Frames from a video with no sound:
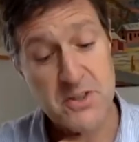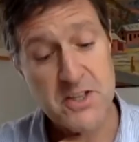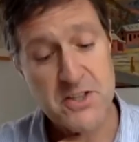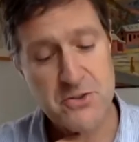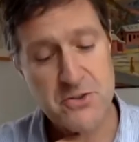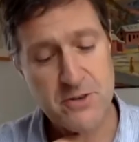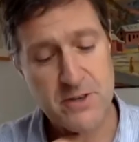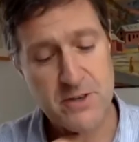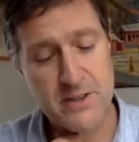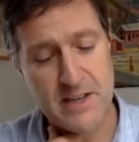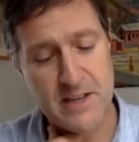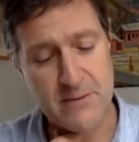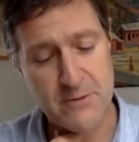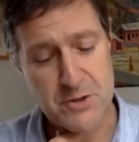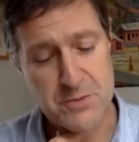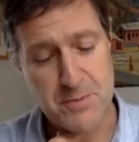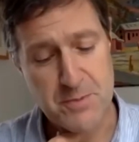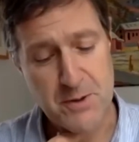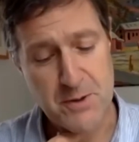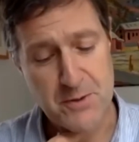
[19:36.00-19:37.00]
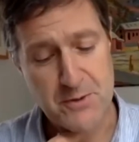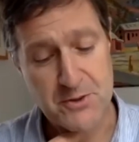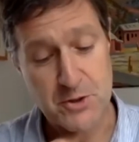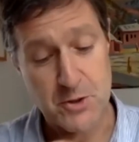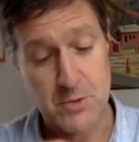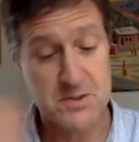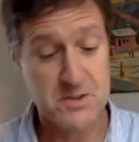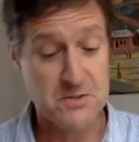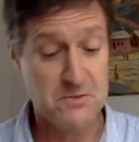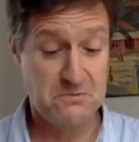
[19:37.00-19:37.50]
create leverage both in
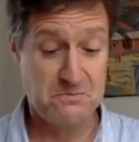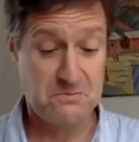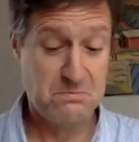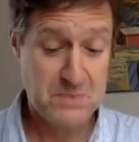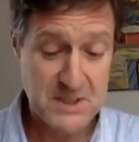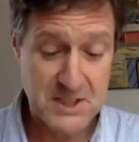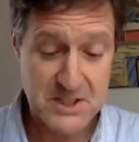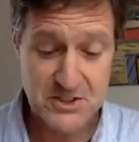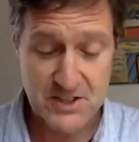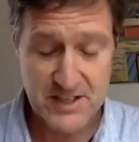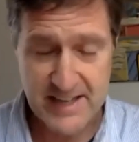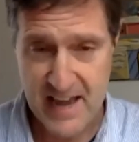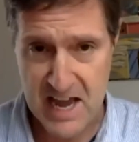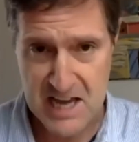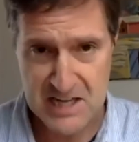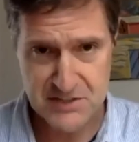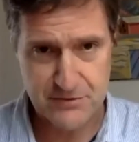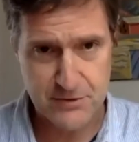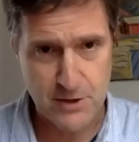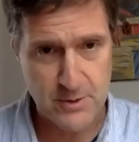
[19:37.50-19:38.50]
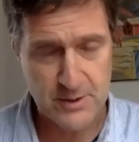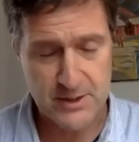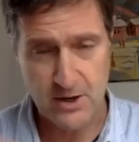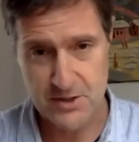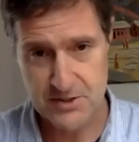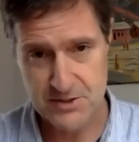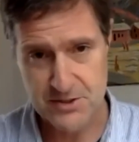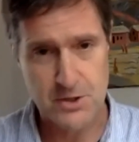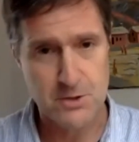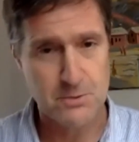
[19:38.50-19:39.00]
terms of potentially cash flow and
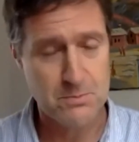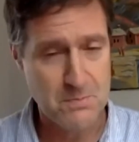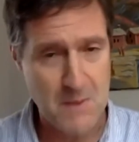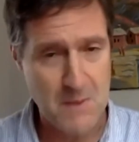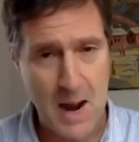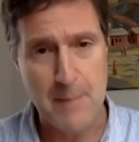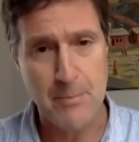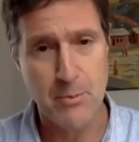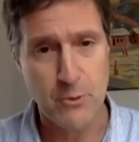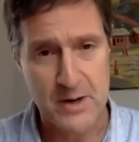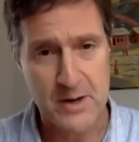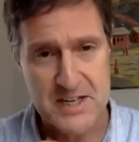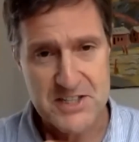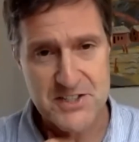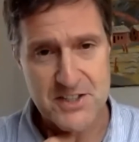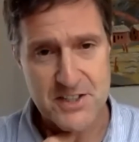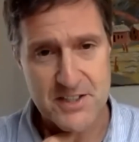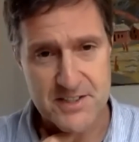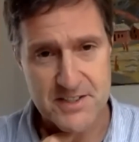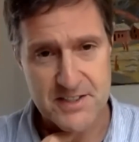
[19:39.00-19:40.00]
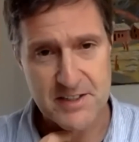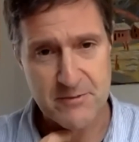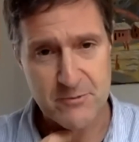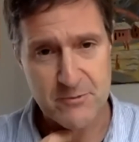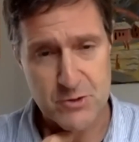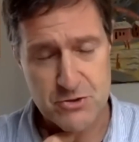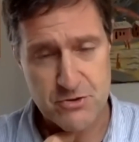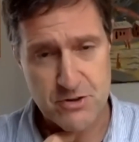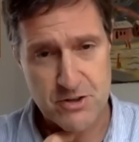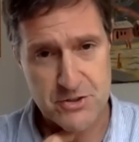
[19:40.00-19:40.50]
also operations and
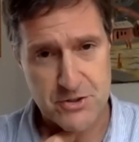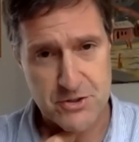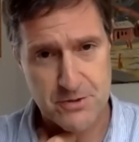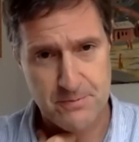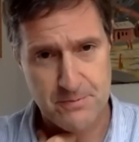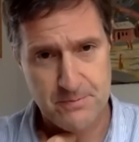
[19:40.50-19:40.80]
infrastructure.